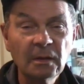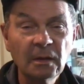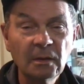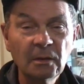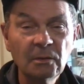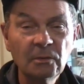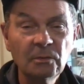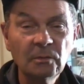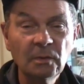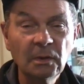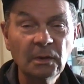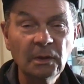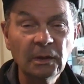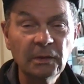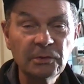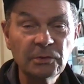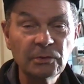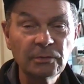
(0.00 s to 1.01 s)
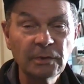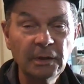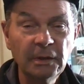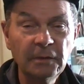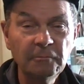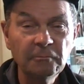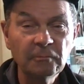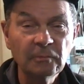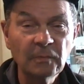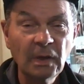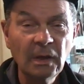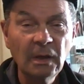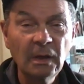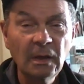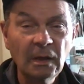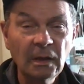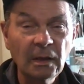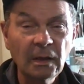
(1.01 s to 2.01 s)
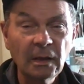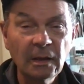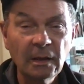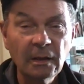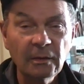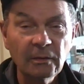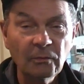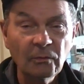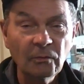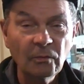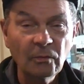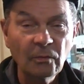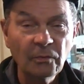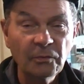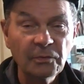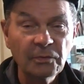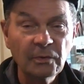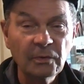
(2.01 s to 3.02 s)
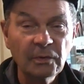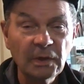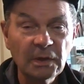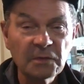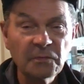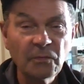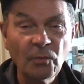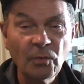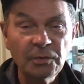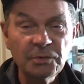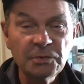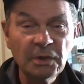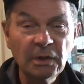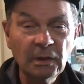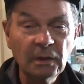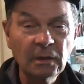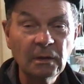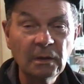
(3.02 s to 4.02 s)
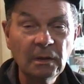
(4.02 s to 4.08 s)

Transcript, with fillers: So uh, until then, uh, thanks for watching.